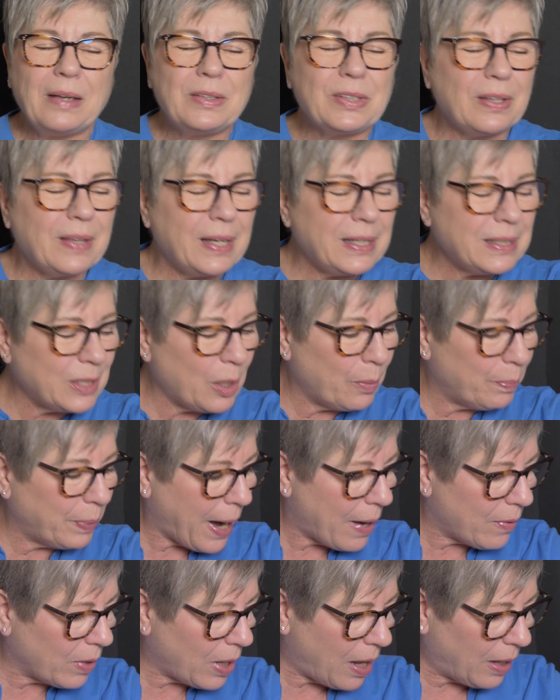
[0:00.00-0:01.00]
So that's our
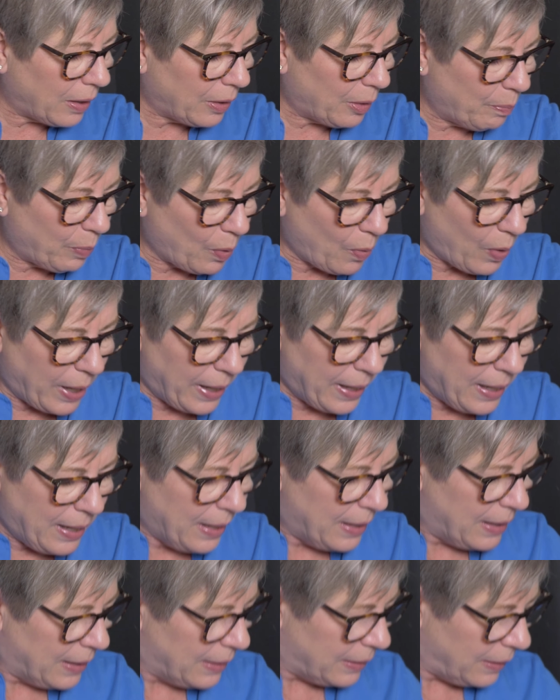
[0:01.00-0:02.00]
brown collar boy.
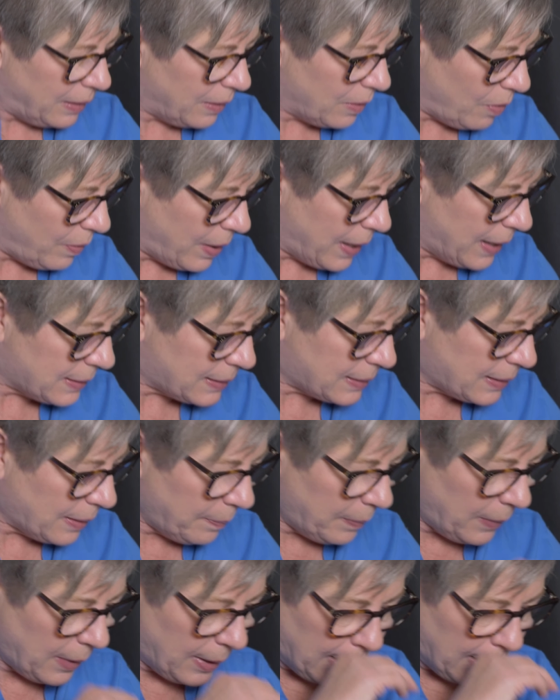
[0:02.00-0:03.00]
You can go, handsome.